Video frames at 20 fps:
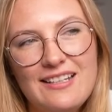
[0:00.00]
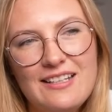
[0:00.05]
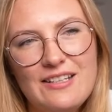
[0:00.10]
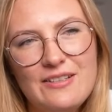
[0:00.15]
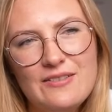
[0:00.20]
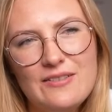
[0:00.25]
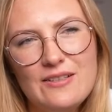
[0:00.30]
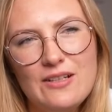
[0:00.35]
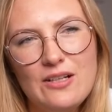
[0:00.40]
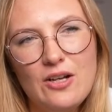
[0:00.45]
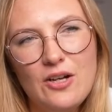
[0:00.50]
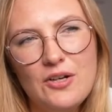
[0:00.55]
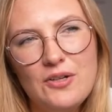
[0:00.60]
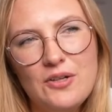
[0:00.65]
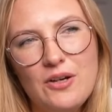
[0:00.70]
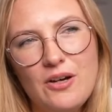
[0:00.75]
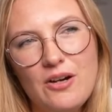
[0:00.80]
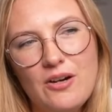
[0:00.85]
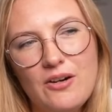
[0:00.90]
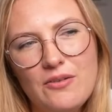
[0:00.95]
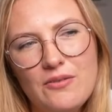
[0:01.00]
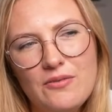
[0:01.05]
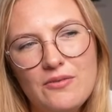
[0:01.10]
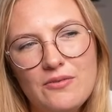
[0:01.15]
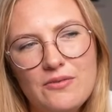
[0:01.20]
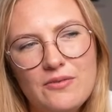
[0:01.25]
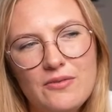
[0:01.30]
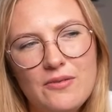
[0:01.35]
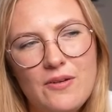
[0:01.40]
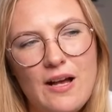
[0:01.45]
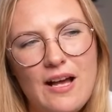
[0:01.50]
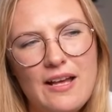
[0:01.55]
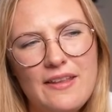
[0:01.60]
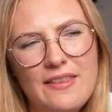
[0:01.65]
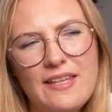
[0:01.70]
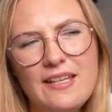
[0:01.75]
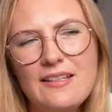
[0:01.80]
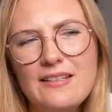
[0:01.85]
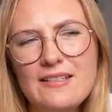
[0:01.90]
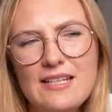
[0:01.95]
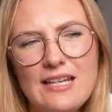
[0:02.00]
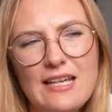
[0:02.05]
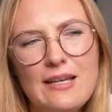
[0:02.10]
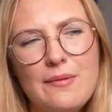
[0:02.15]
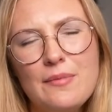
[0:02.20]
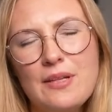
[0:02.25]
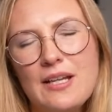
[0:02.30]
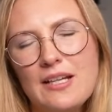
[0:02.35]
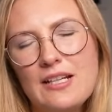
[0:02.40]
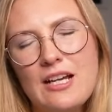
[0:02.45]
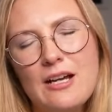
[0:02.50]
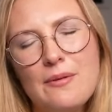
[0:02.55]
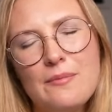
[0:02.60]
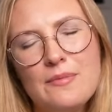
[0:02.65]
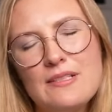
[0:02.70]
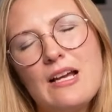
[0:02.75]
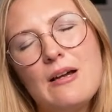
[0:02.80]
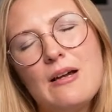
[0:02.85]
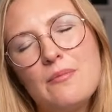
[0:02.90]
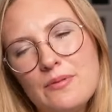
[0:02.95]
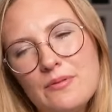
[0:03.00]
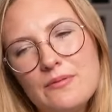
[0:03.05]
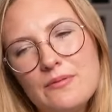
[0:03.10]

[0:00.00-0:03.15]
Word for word: there's a lot of i think shame that comes up